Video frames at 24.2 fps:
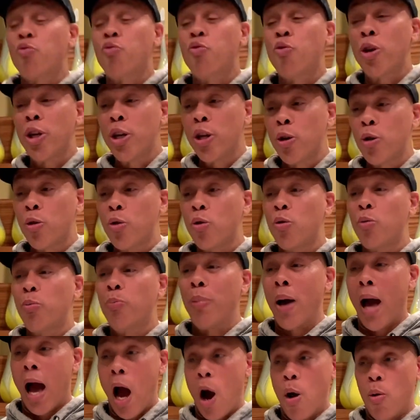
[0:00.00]
real
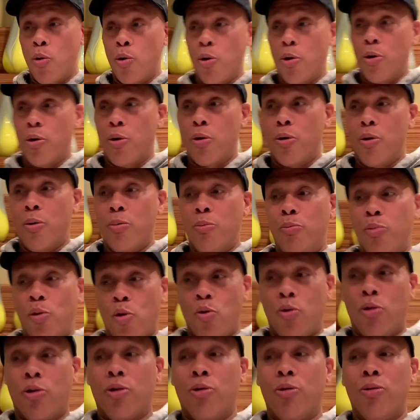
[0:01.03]
power
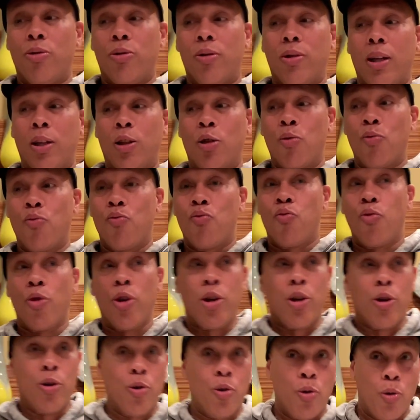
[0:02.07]
brokers, like the
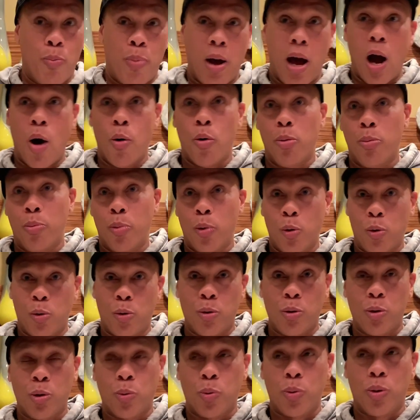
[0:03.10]
real power
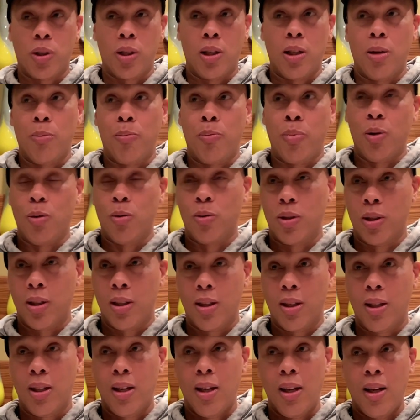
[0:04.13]
brokers was in the building.
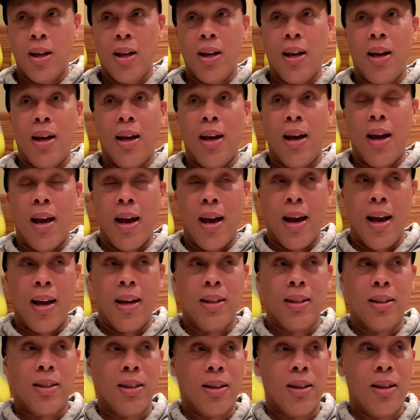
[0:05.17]

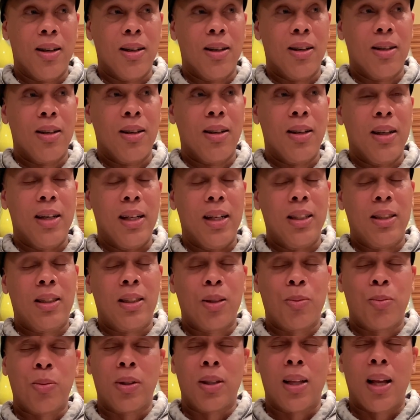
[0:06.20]
And it
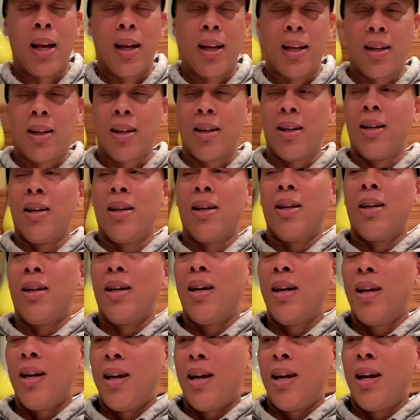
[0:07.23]
just was like,
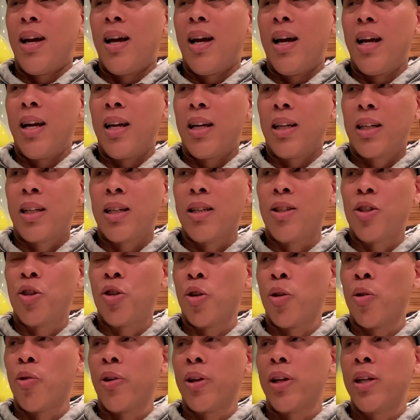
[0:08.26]

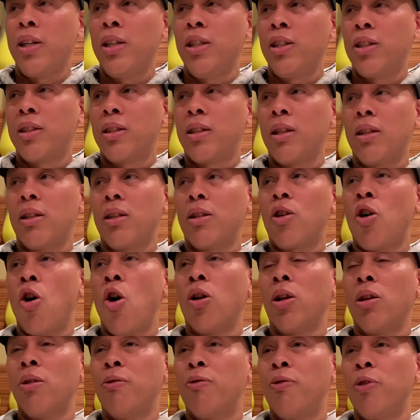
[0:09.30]
considering he's
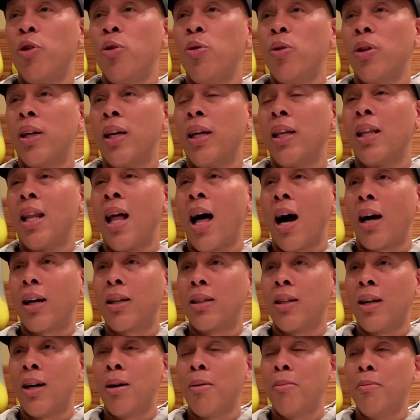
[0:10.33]
calling for you to get
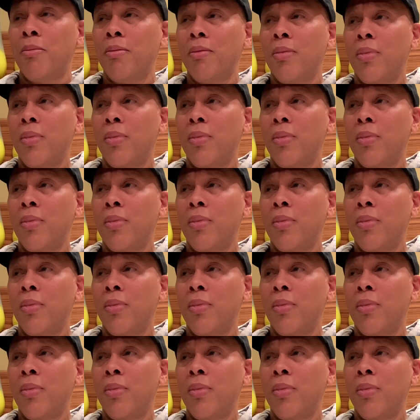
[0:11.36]
locked up,